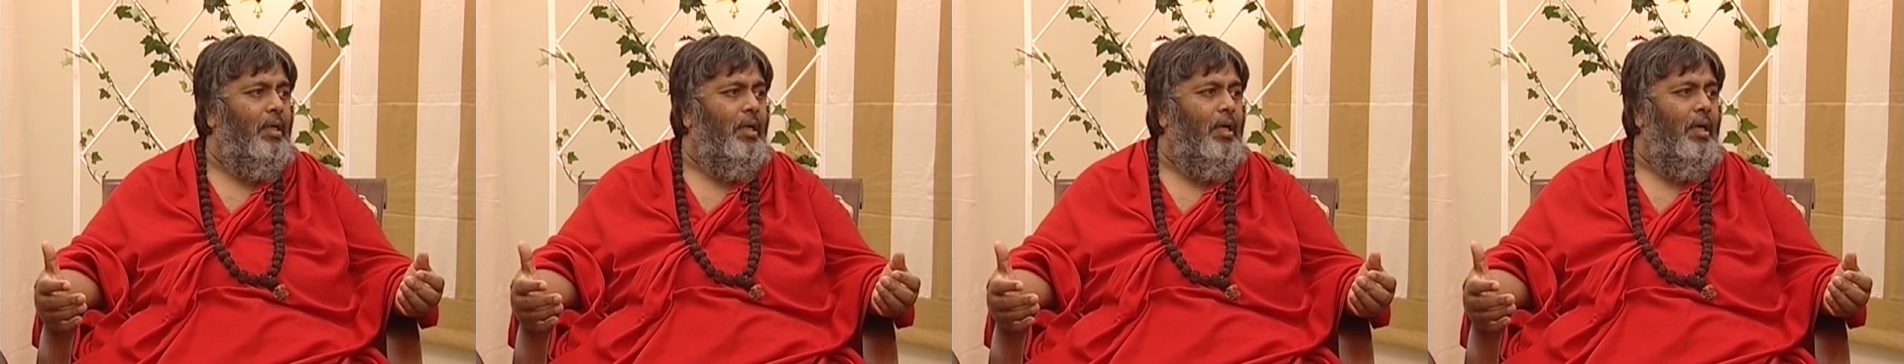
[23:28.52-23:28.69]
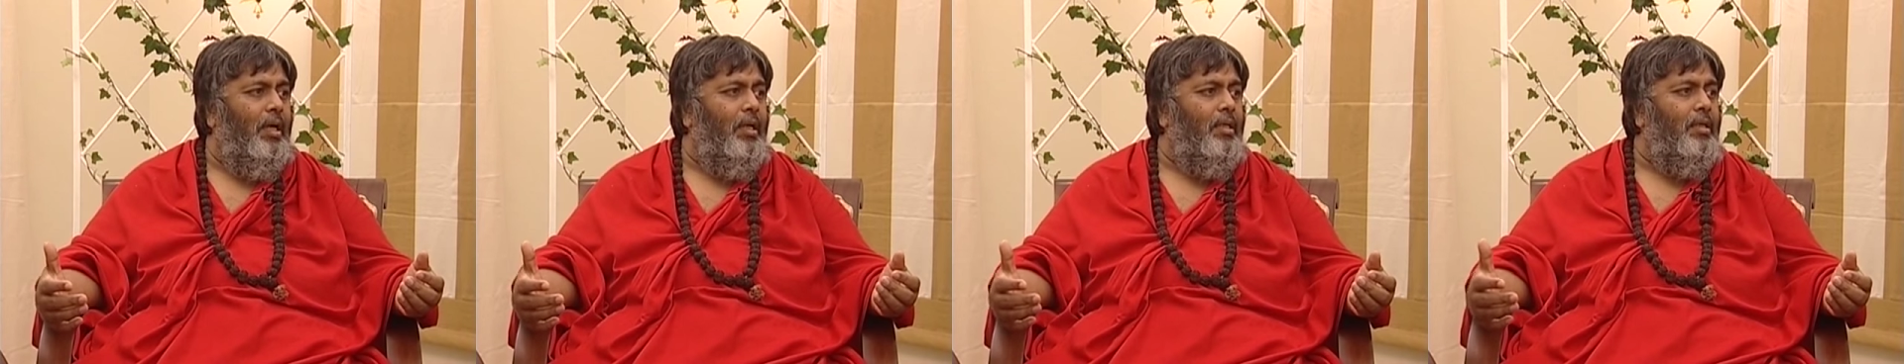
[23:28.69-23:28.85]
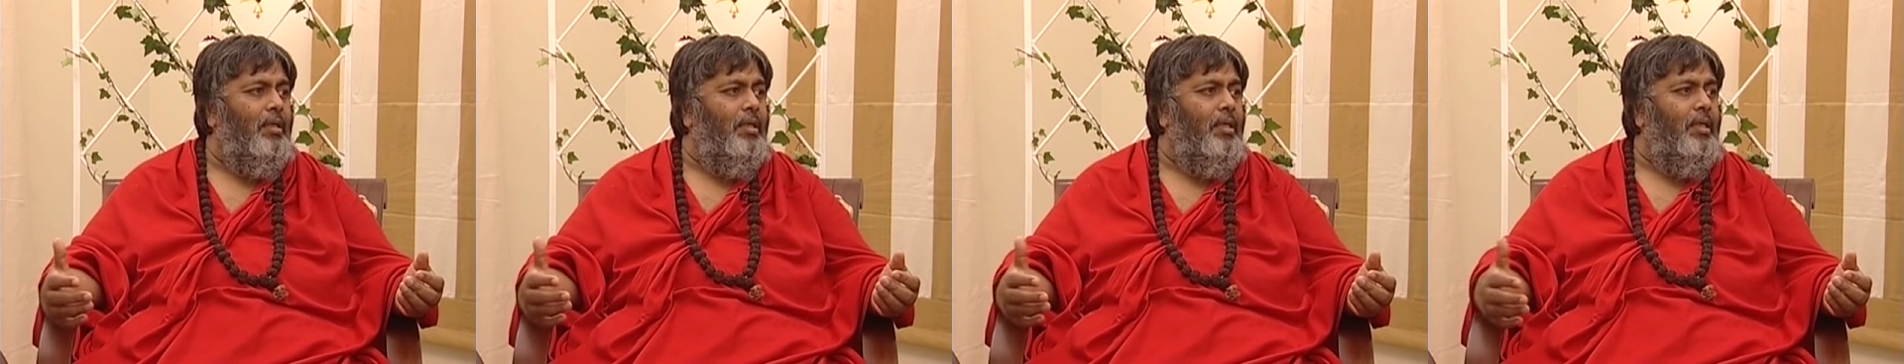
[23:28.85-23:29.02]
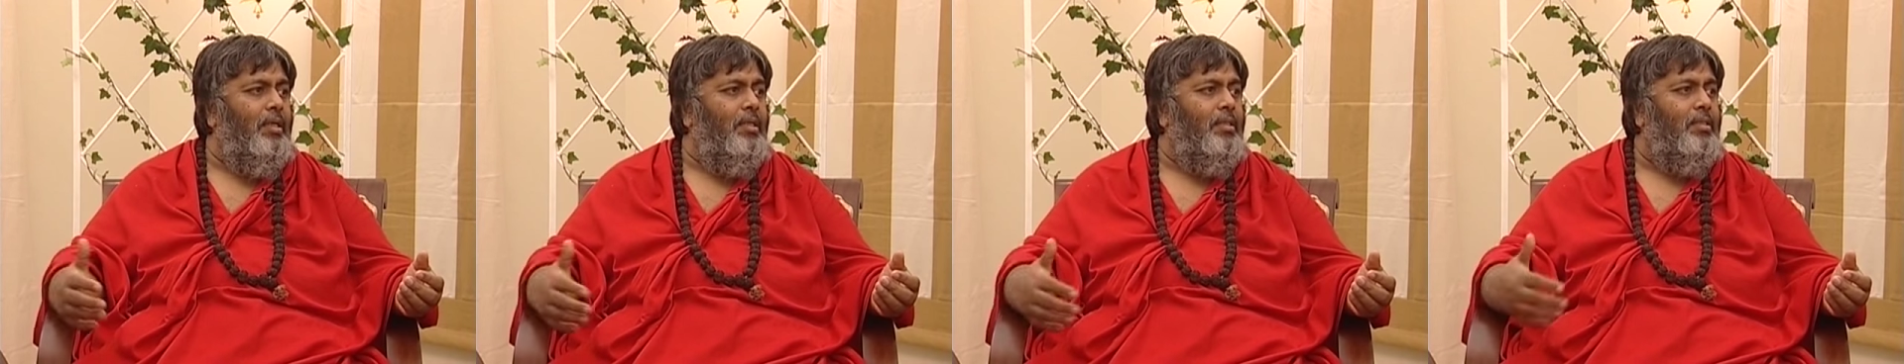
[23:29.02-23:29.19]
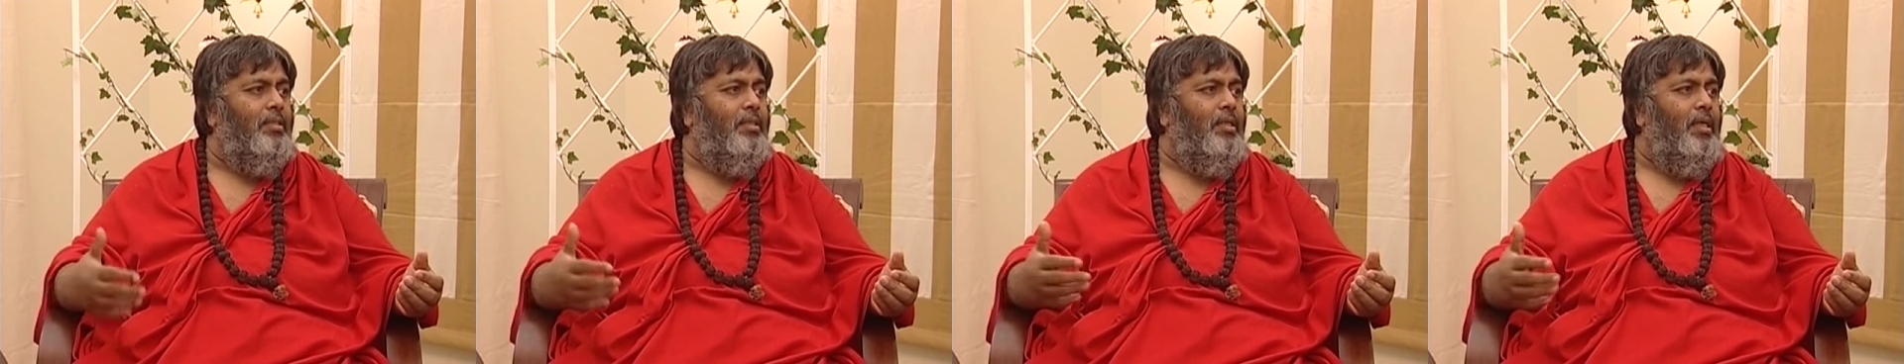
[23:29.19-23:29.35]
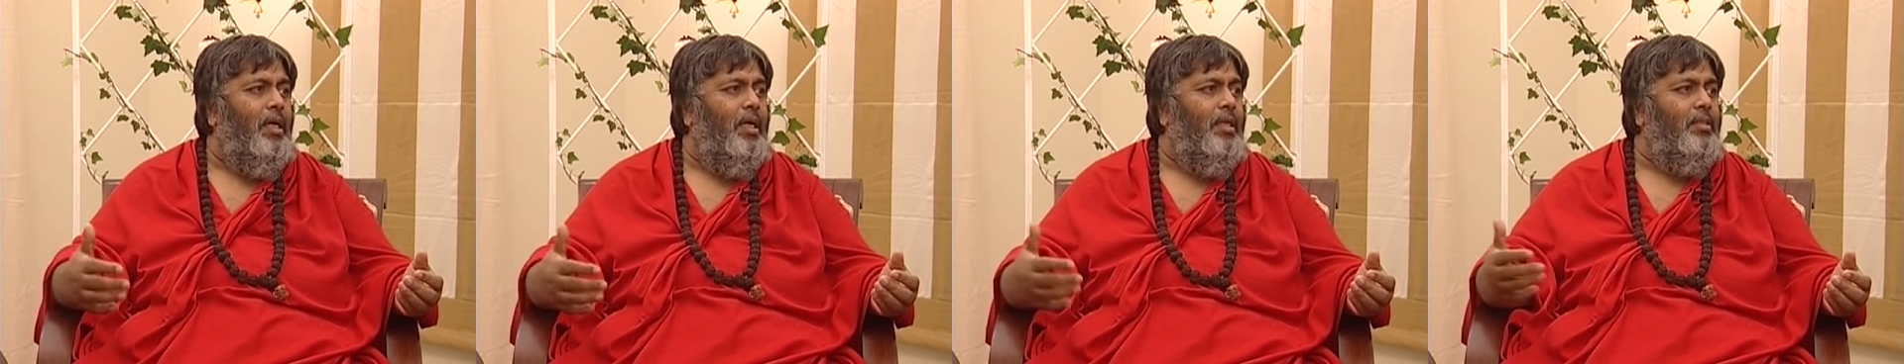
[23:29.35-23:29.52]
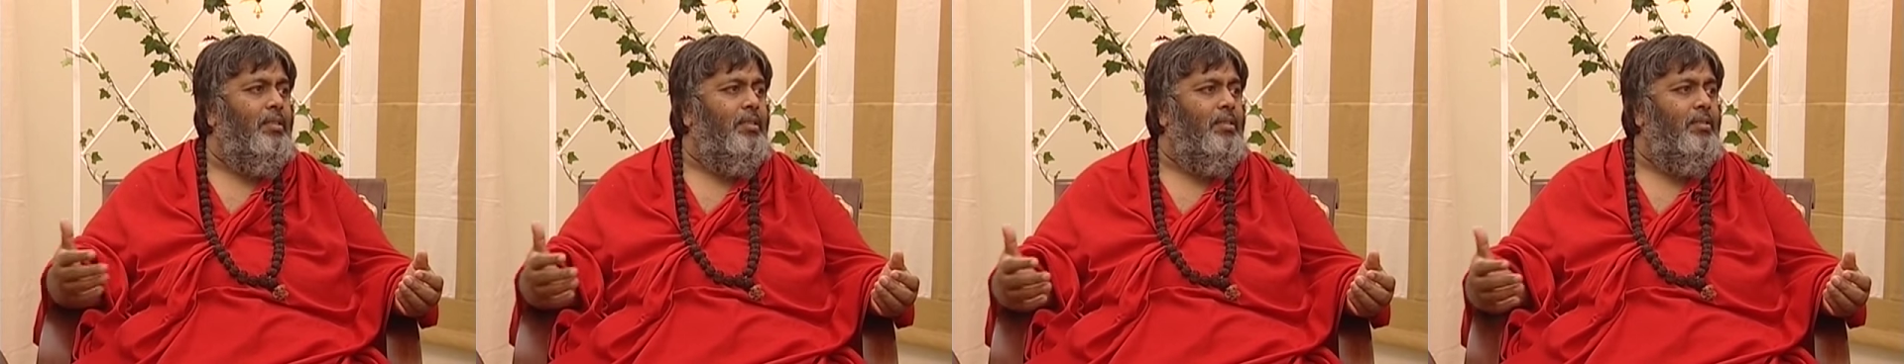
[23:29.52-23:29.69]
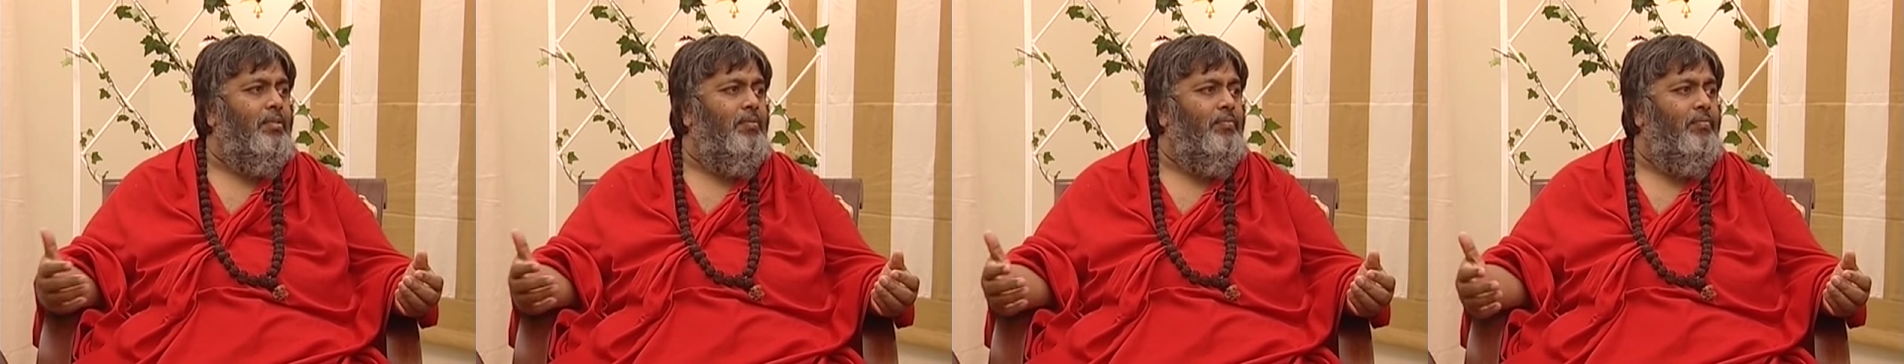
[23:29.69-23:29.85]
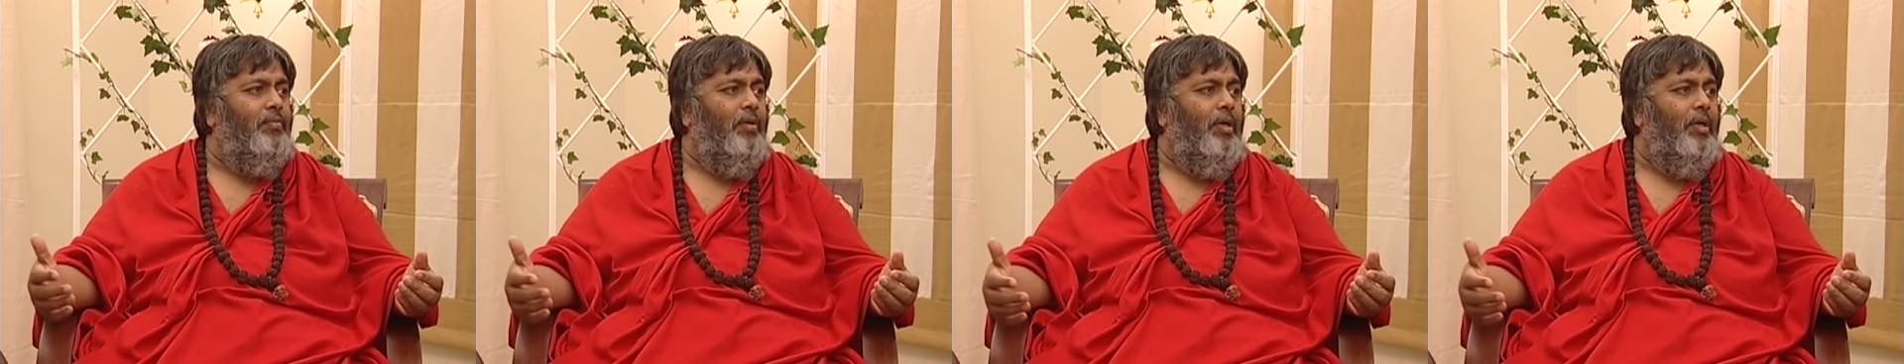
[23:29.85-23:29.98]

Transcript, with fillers: and it starts